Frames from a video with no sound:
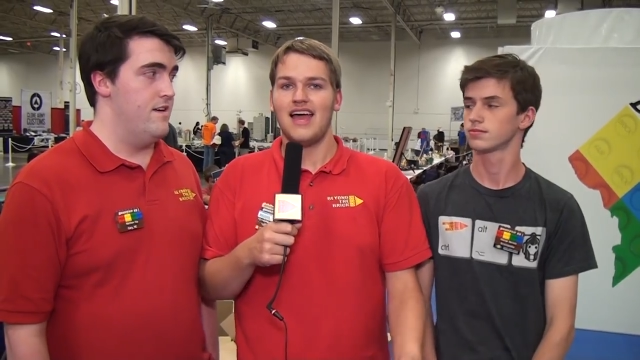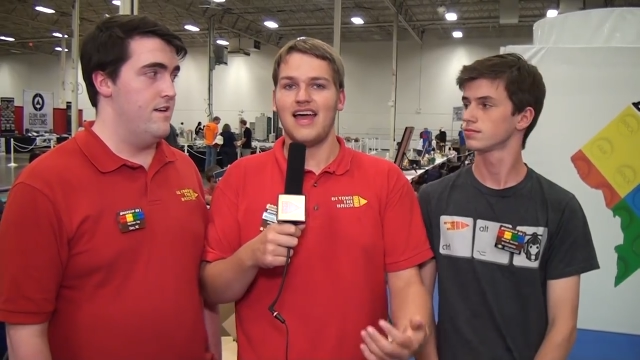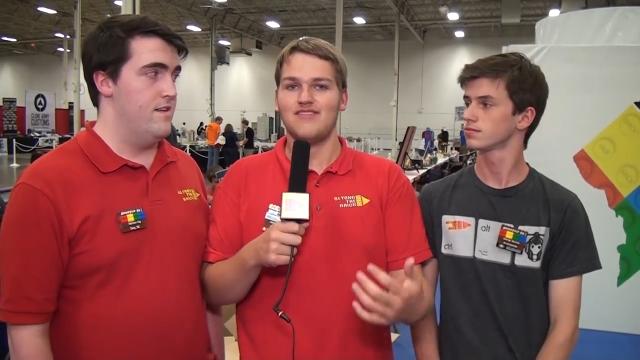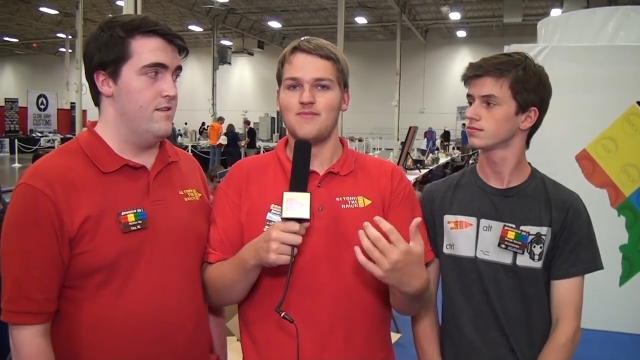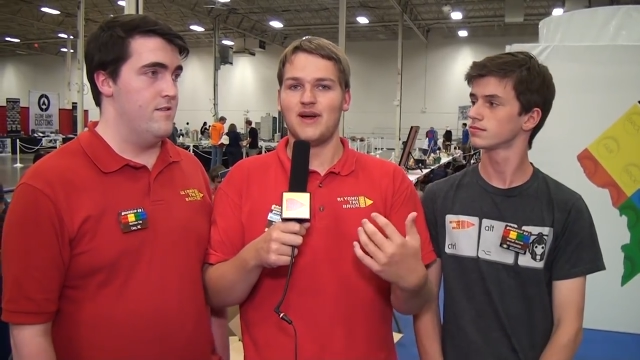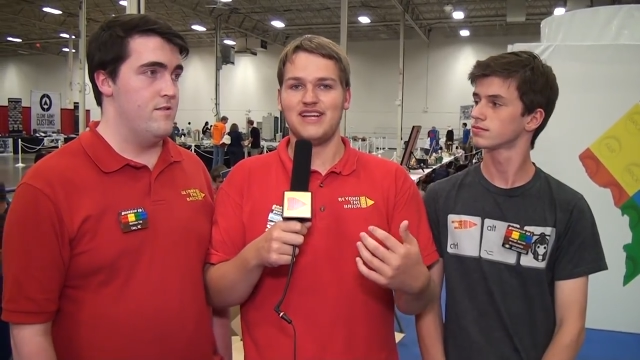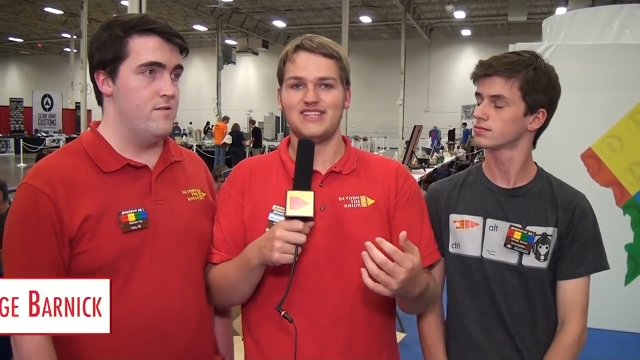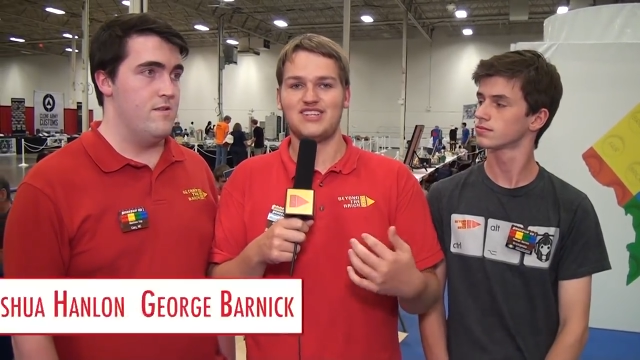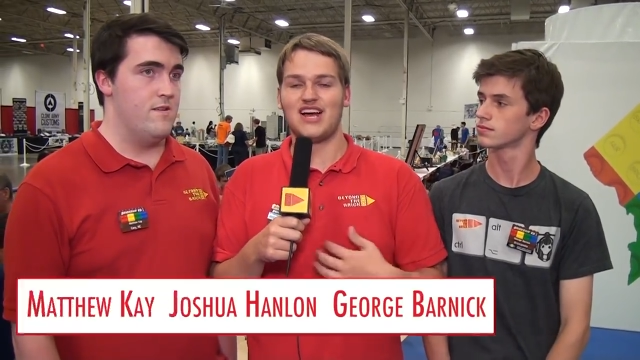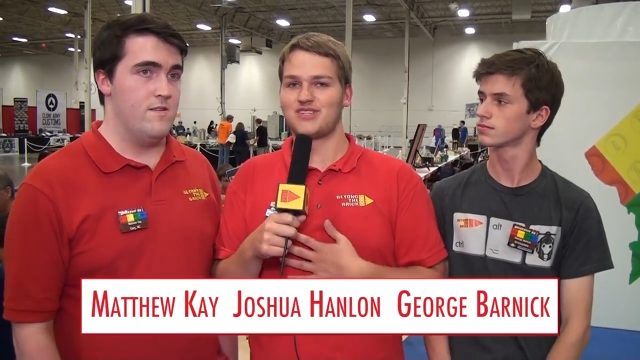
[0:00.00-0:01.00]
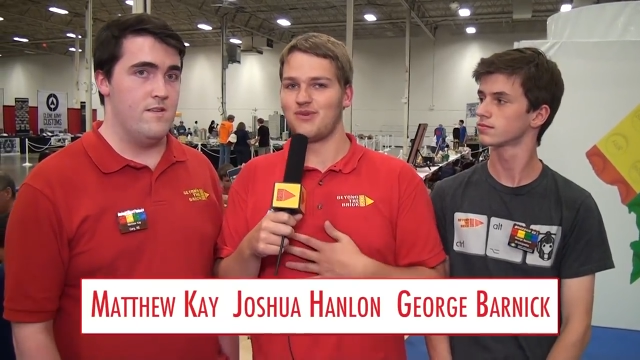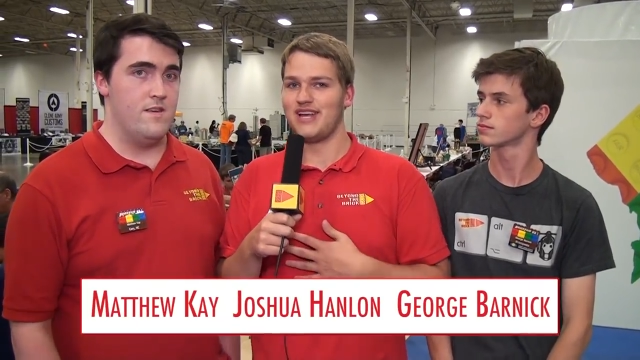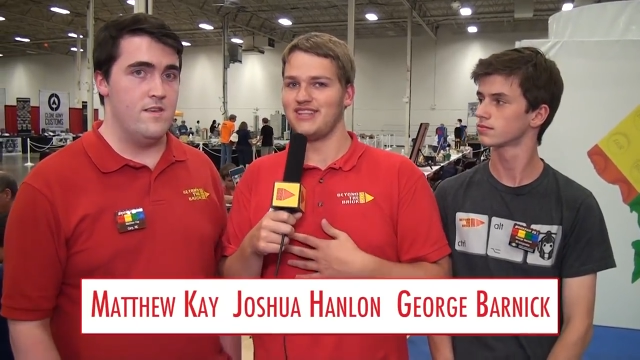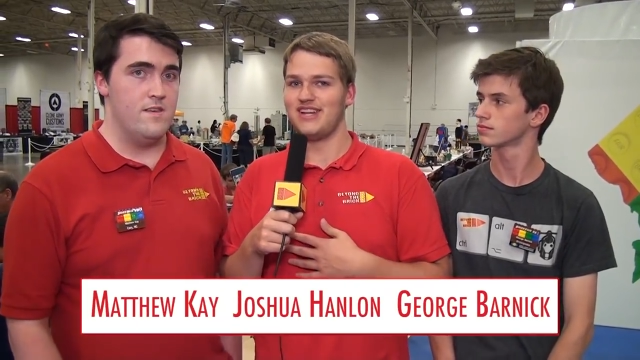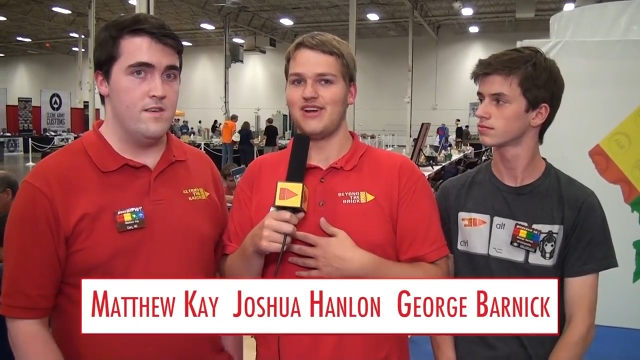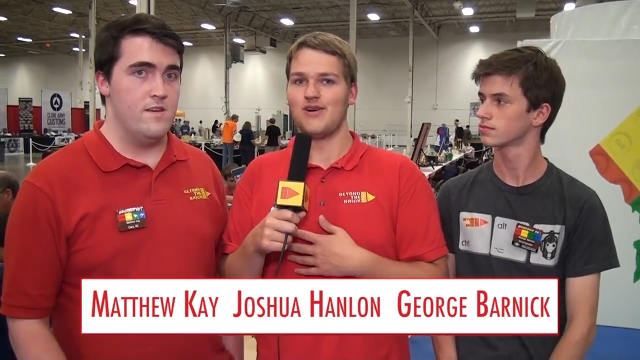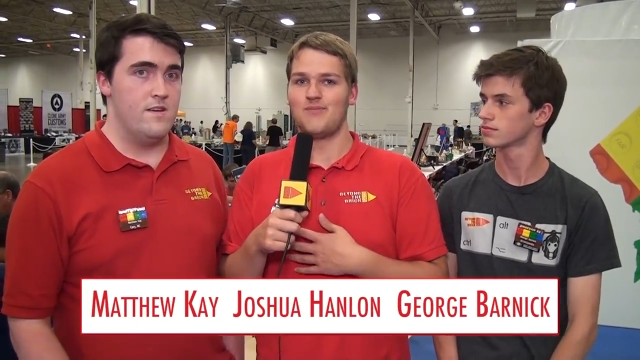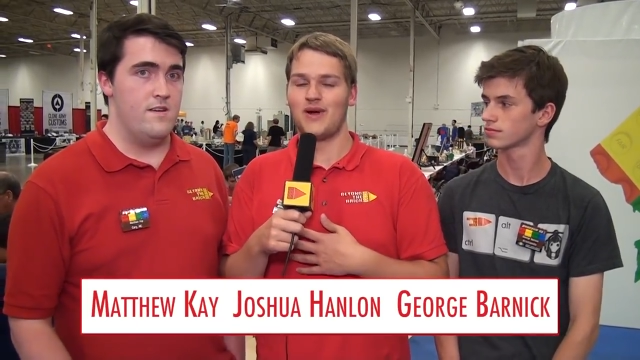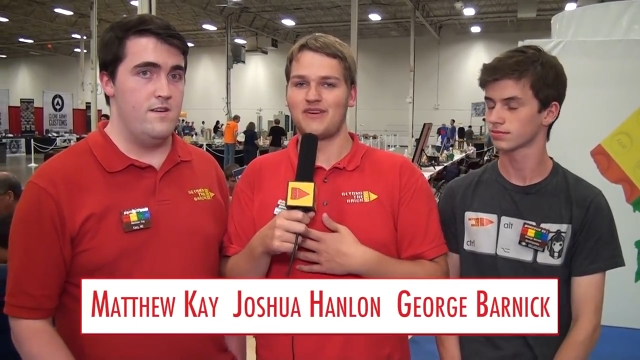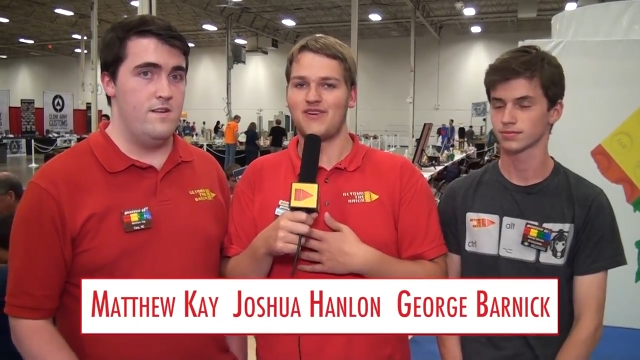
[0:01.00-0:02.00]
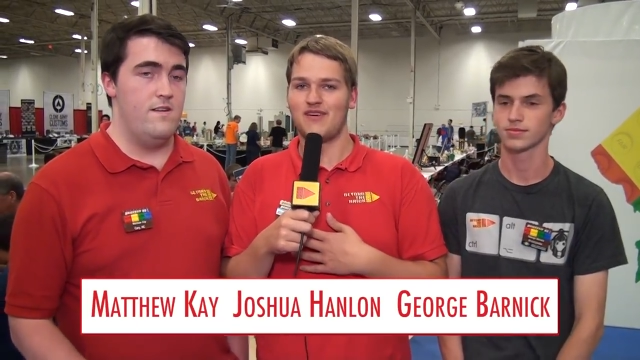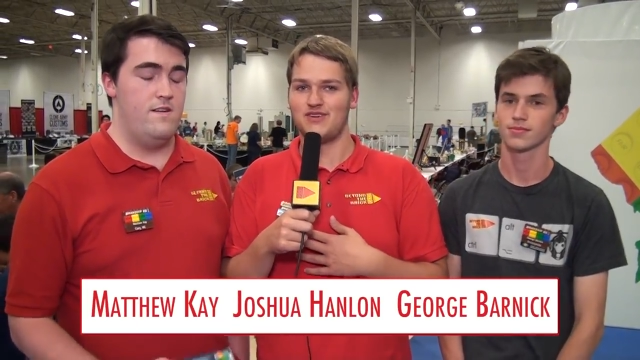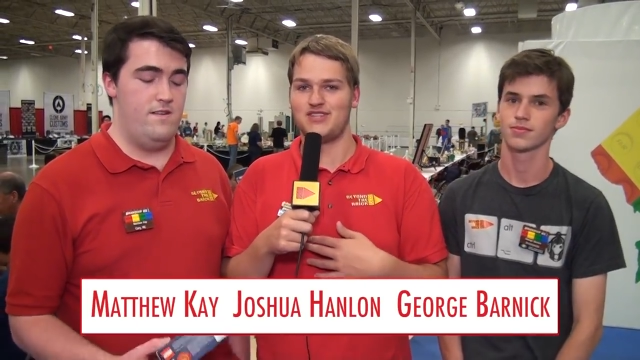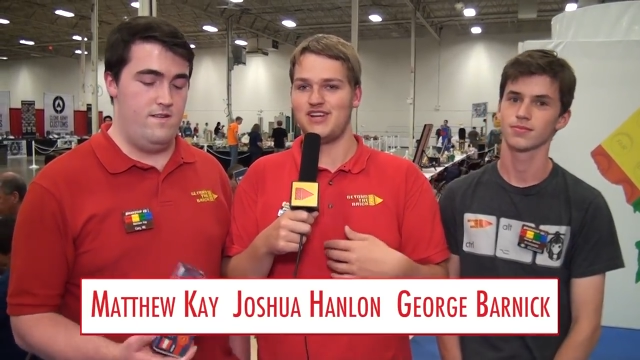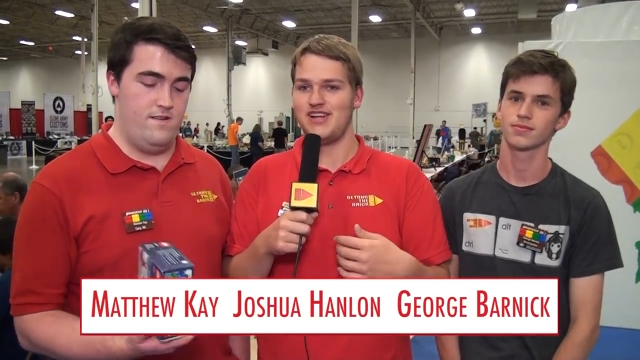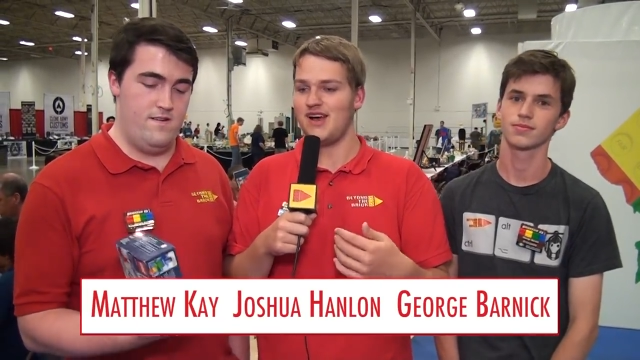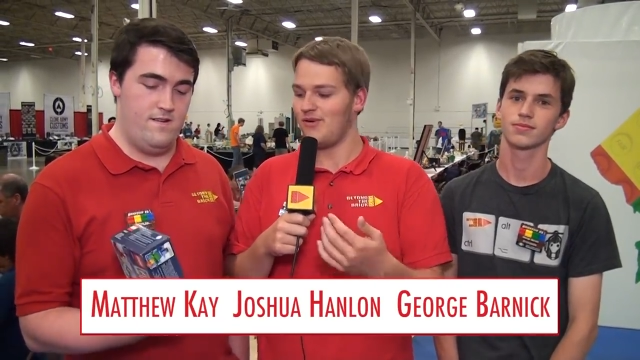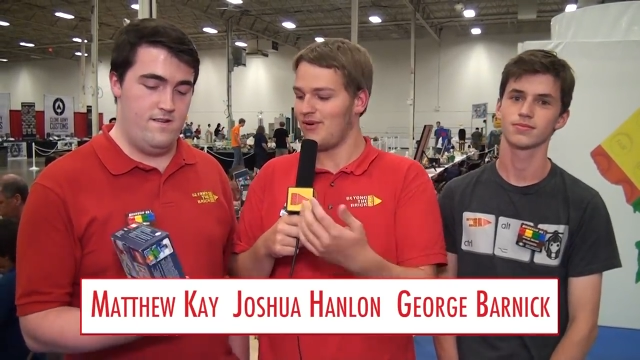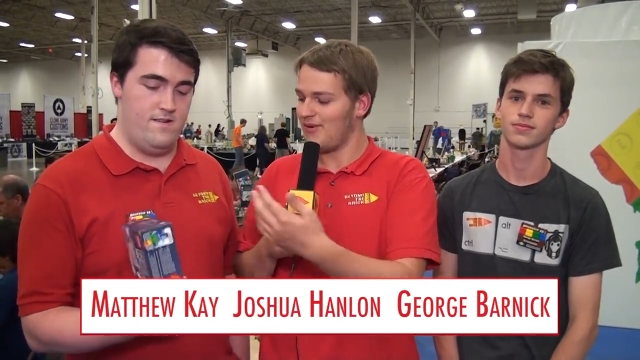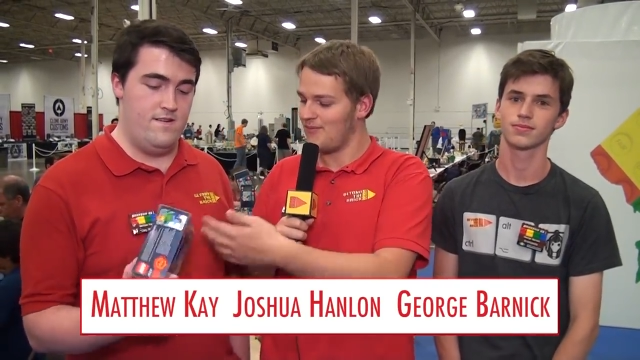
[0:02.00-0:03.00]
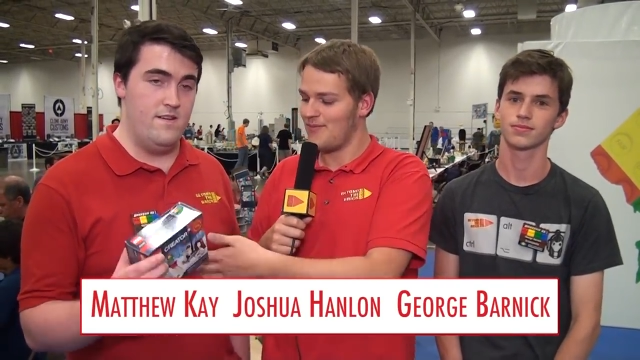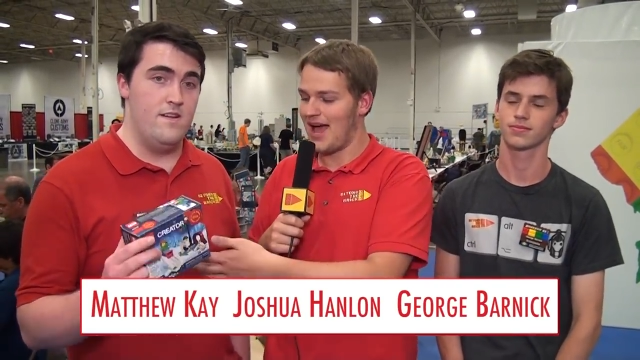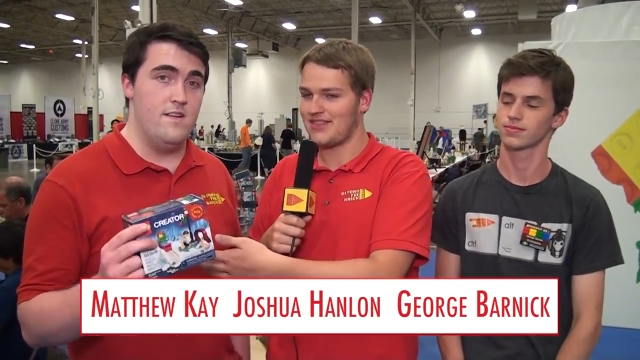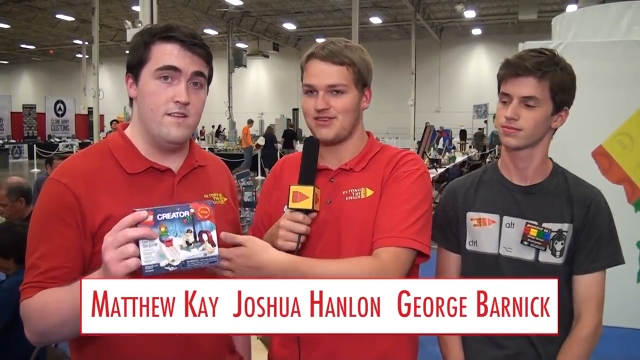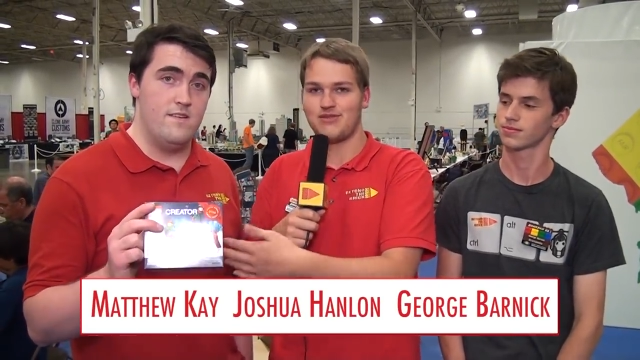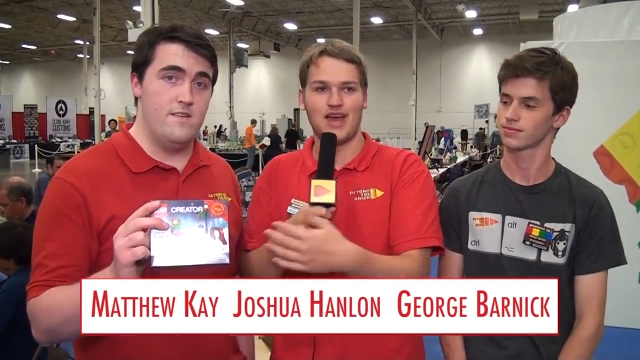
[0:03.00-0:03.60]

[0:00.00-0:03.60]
Speaker 1: Hey everybody, Joshua Hanlon here at BrickFair Virginia. Matthew